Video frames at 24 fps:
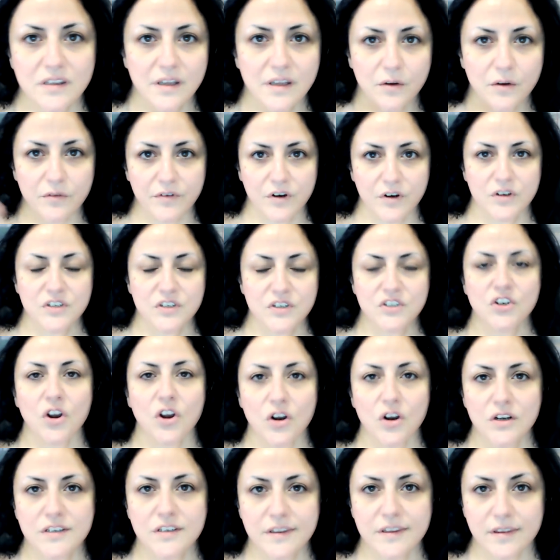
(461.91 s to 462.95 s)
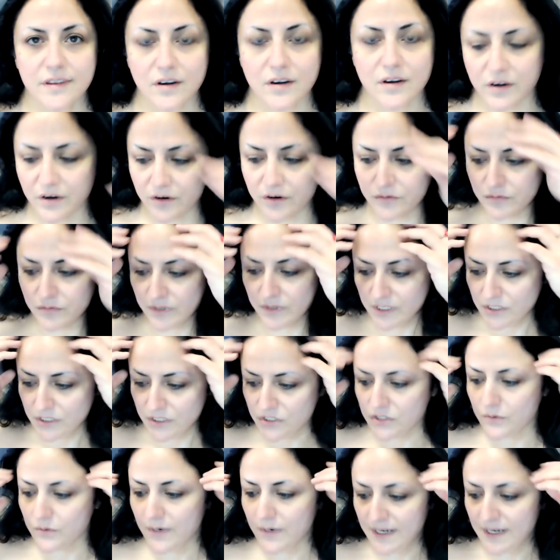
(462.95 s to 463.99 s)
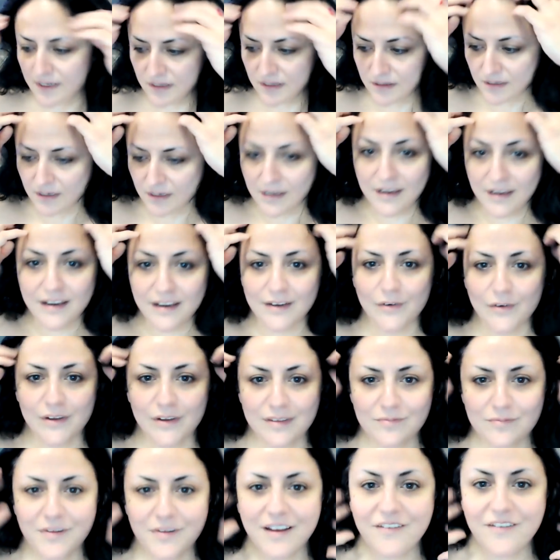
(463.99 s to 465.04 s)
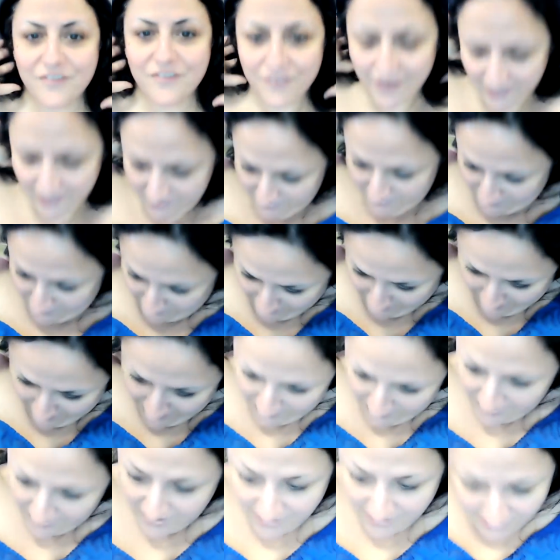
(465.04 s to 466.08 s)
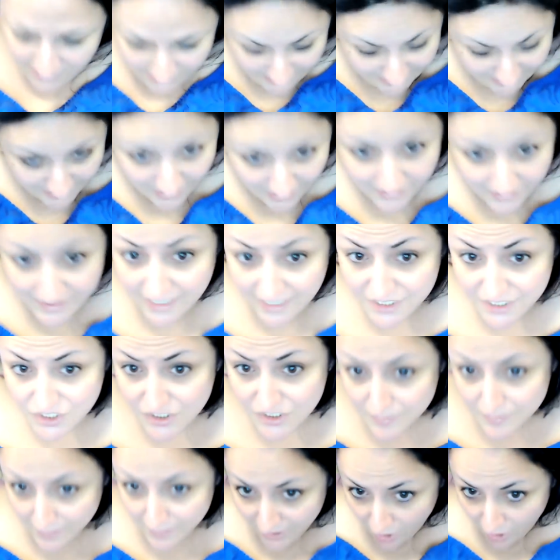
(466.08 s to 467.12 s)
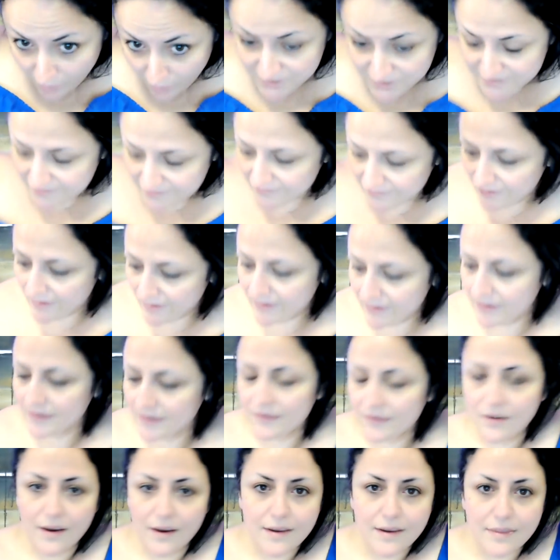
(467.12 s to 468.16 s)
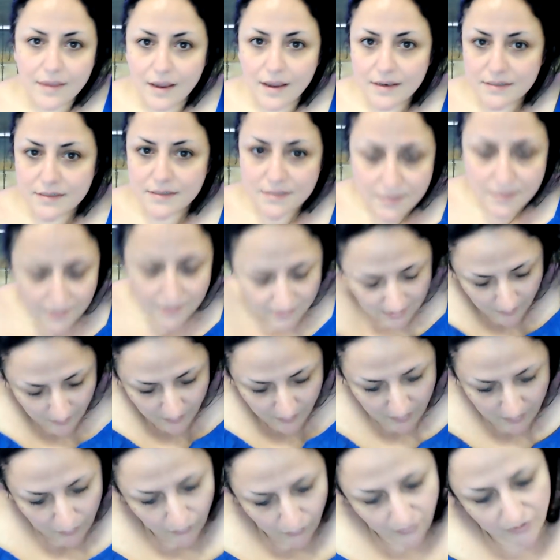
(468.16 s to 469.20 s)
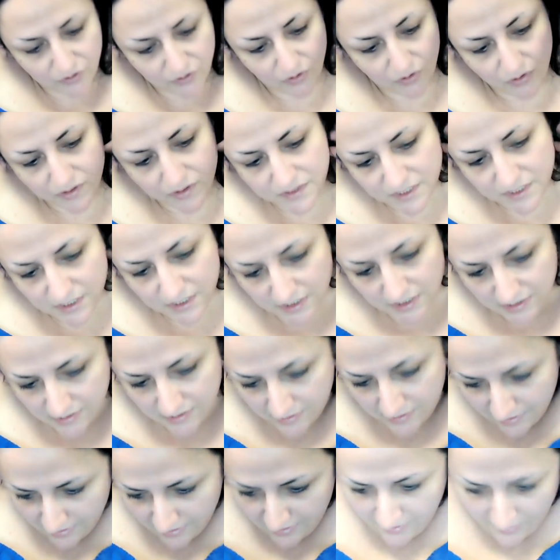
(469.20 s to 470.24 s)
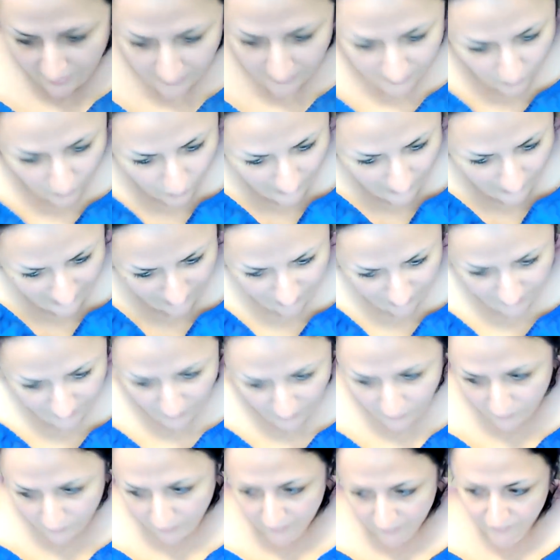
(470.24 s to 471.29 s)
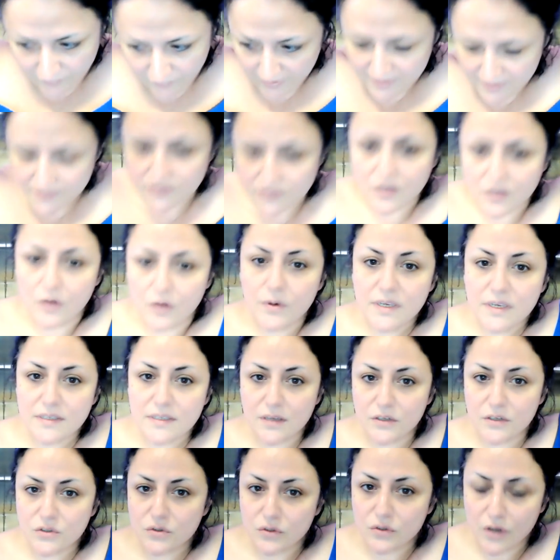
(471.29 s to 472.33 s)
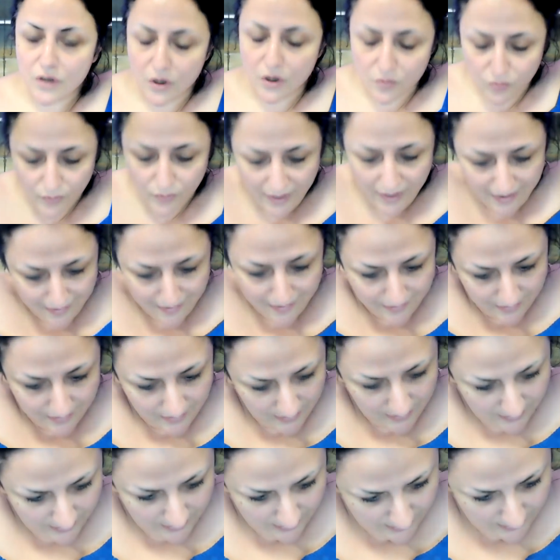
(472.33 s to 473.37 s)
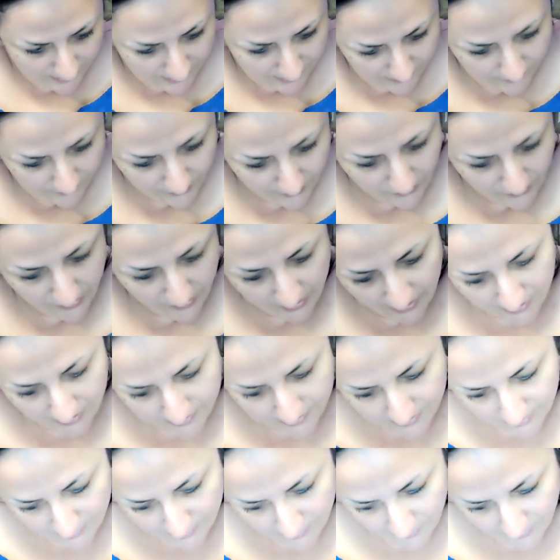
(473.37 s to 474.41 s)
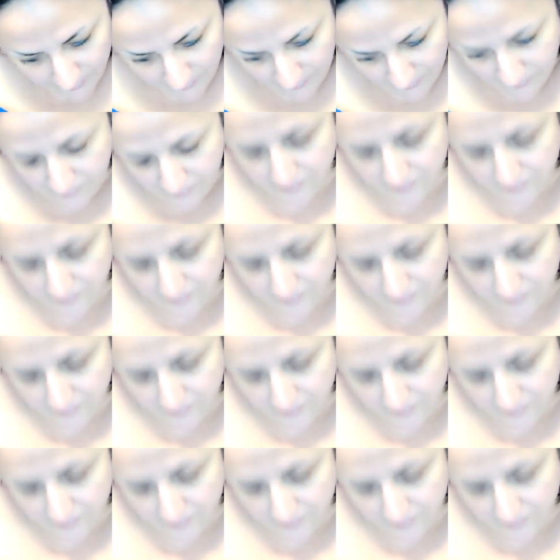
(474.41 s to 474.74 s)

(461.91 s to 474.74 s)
They were very shocked that I don't really do anything with my face. That's just me. I'm just lucky like that. Some people are not. The one thing with my face though is I do go red very easily.